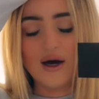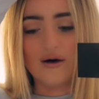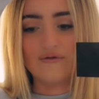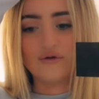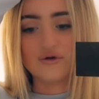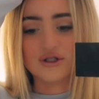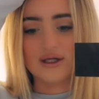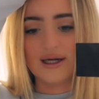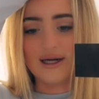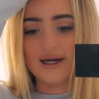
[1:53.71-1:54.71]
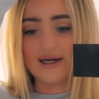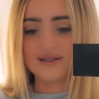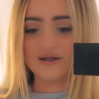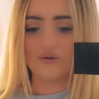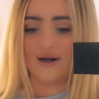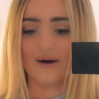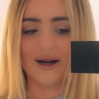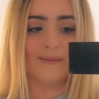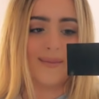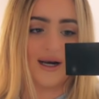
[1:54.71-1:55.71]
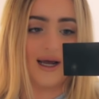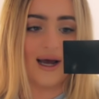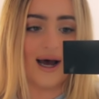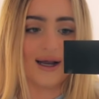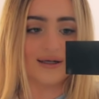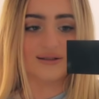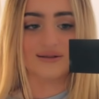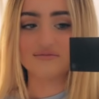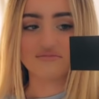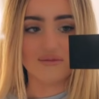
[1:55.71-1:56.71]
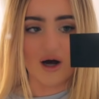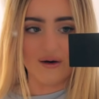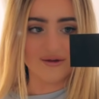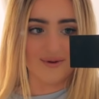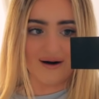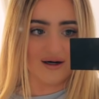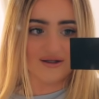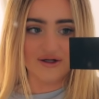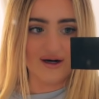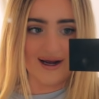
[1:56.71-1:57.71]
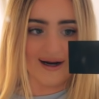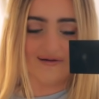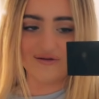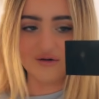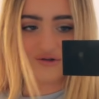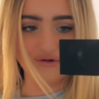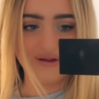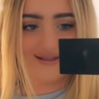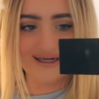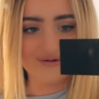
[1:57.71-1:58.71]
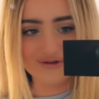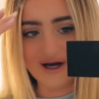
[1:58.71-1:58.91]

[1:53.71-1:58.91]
unfortunately it sold out in a minute and I was apparently too late, even though I was on there dead on